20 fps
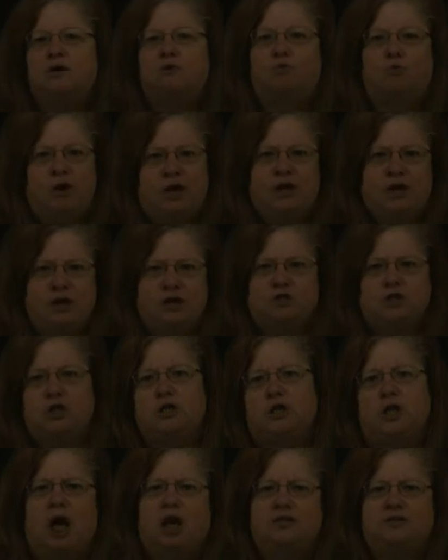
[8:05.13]
we need to
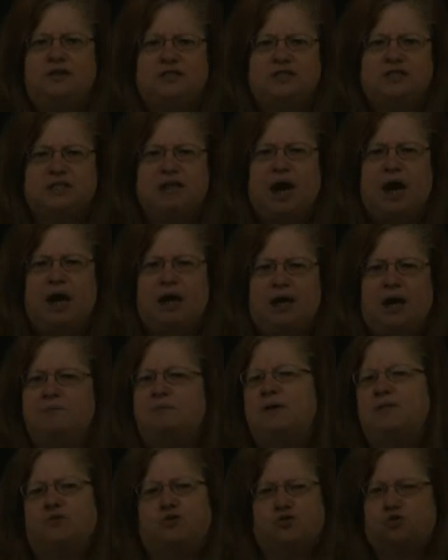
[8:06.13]
lock this guy
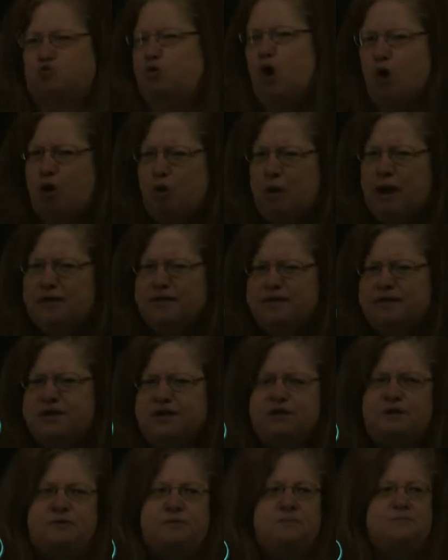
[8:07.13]
up and throw away the
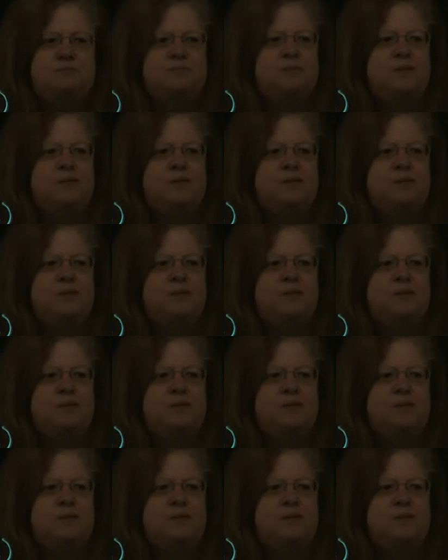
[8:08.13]
key.